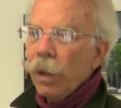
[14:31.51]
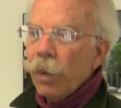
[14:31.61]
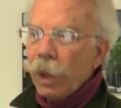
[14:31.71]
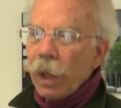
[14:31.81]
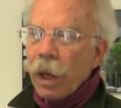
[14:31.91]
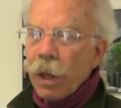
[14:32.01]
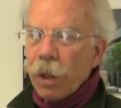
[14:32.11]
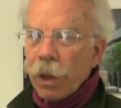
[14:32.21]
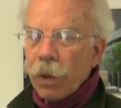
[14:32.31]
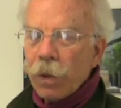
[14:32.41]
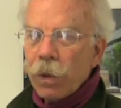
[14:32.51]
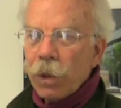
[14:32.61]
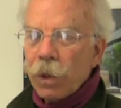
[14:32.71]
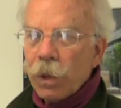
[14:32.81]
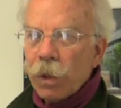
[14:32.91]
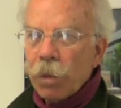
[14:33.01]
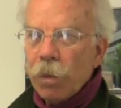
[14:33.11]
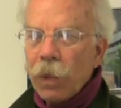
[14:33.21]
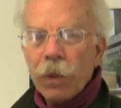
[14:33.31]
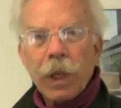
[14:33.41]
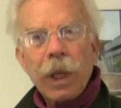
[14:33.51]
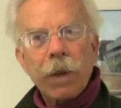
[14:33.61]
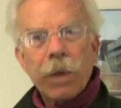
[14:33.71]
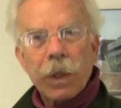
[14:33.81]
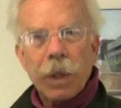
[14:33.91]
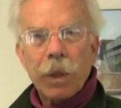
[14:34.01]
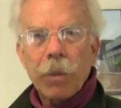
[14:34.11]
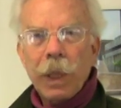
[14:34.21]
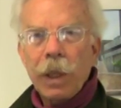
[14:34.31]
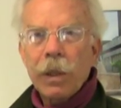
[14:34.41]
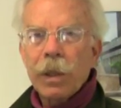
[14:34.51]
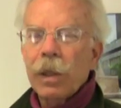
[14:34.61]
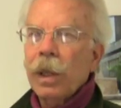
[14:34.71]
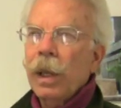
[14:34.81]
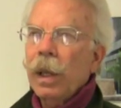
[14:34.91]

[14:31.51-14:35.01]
with those motifs in the piece,